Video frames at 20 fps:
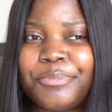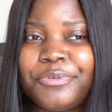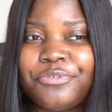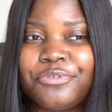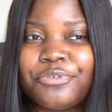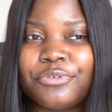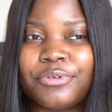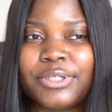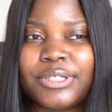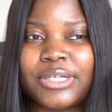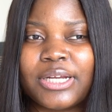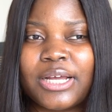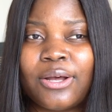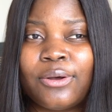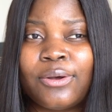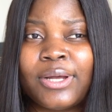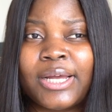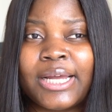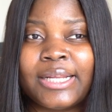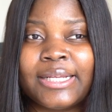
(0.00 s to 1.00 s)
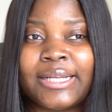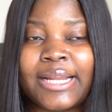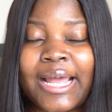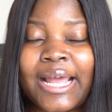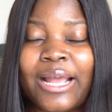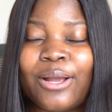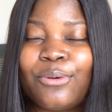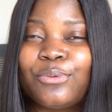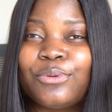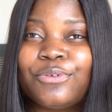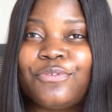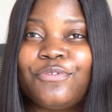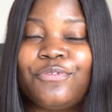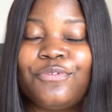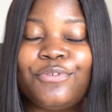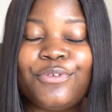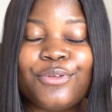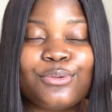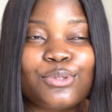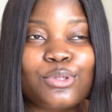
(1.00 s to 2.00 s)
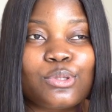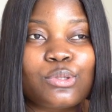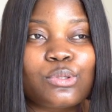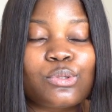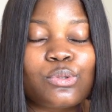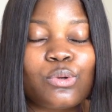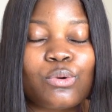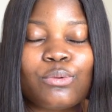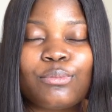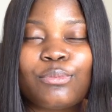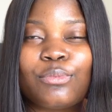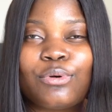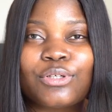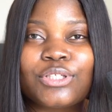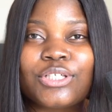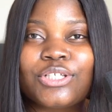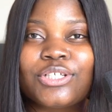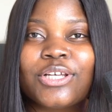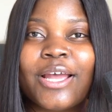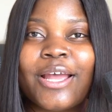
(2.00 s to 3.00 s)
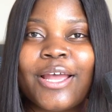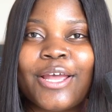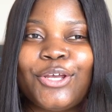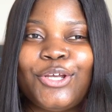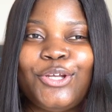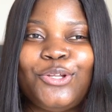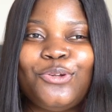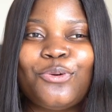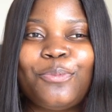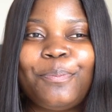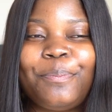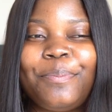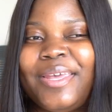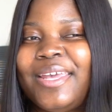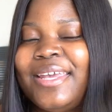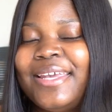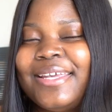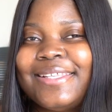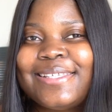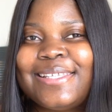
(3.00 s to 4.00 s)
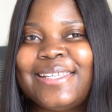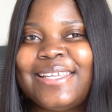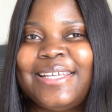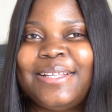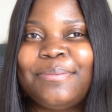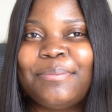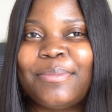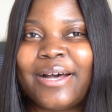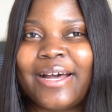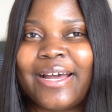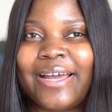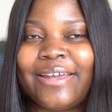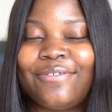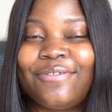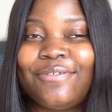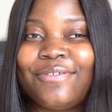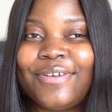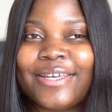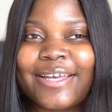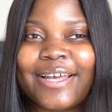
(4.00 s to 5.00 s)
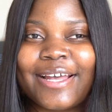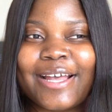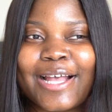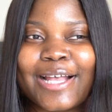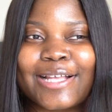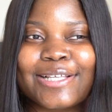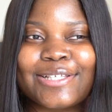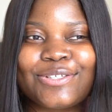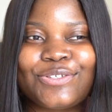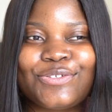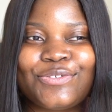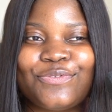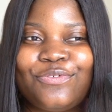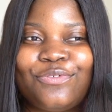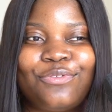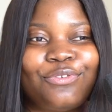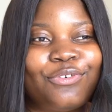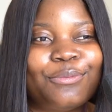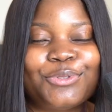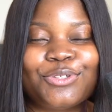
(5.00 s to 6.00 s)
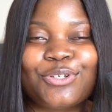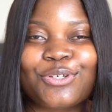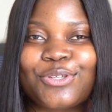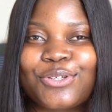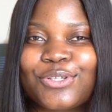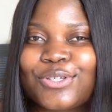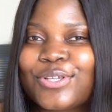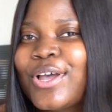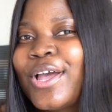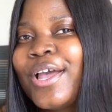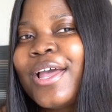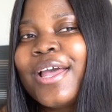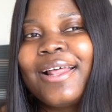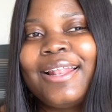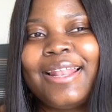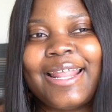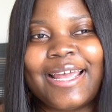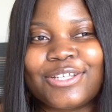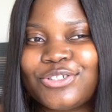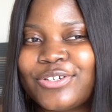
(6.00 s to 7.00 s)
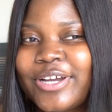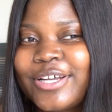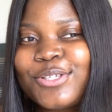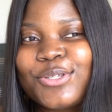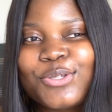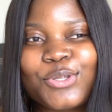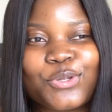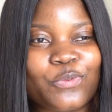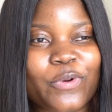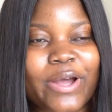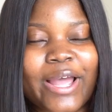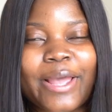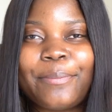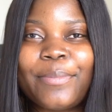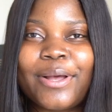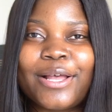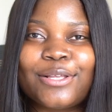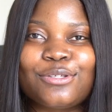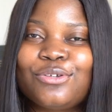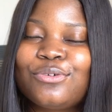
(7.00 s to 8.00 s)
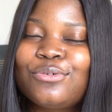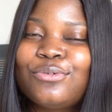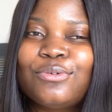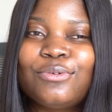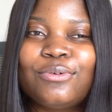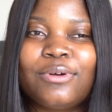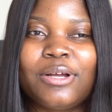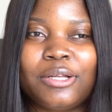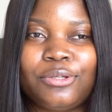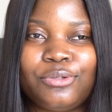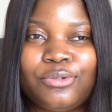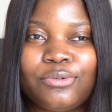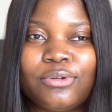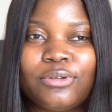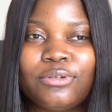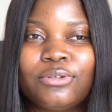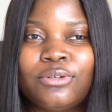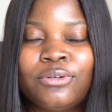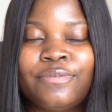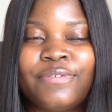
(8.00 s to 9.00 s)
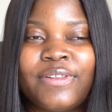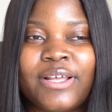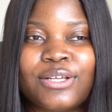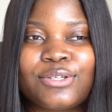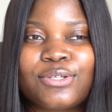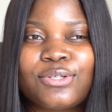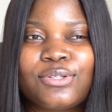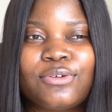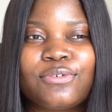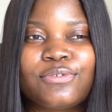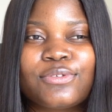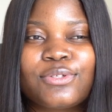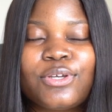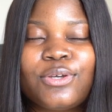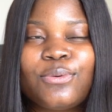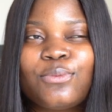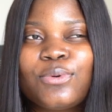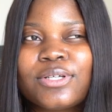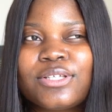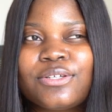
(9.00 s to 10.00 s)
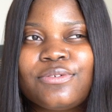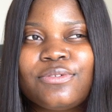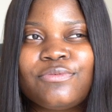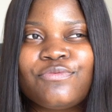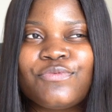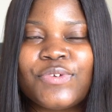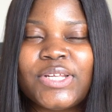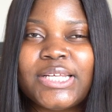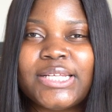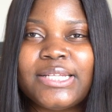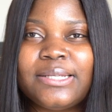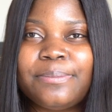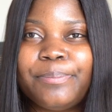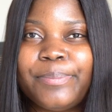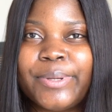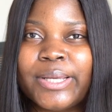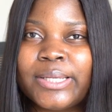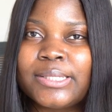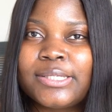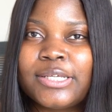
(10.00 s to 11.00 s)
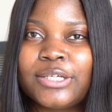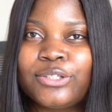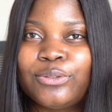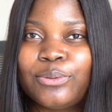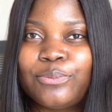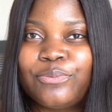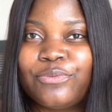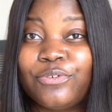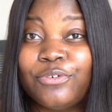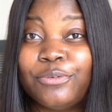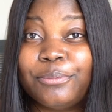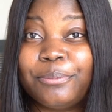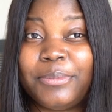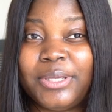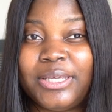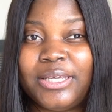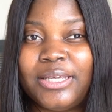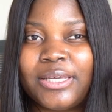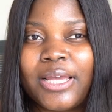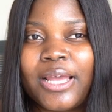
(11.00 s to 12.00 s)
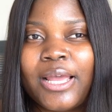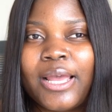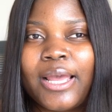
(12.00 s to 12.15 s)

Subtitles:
before now, and I would feel so much pains in my fingers from just like trying to swipe and scroll and do all of that stuff. So it wasn't really the best setup for me